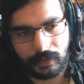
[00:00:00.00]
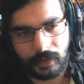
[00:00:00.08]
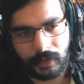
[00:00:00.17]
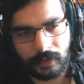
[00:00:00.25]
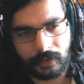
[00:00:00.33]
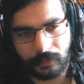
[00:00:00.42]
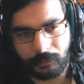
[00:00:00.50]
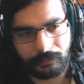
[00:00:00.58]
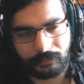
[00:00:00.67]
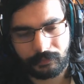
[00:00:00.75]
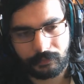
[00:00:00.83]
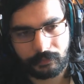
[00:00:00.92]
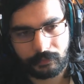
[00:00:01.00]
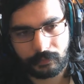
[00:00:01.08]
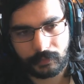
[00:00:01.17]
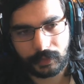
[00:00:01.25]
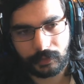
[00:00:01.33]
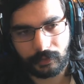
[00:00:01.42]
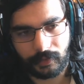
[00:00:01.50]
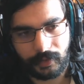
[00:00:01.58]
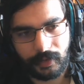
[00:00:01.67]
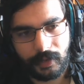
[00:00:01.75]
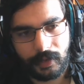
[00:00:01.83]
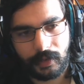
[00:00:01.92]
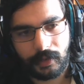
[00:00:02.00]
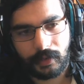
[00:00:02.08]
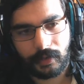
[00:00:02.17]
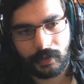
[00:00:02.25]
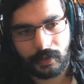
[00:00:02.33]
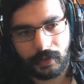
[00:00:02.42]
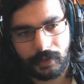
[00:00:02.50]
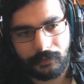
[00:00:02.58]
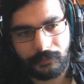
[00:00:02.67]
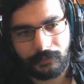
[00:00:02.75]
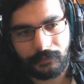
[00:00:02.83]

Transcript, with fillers: uh, Shigaraki? Are you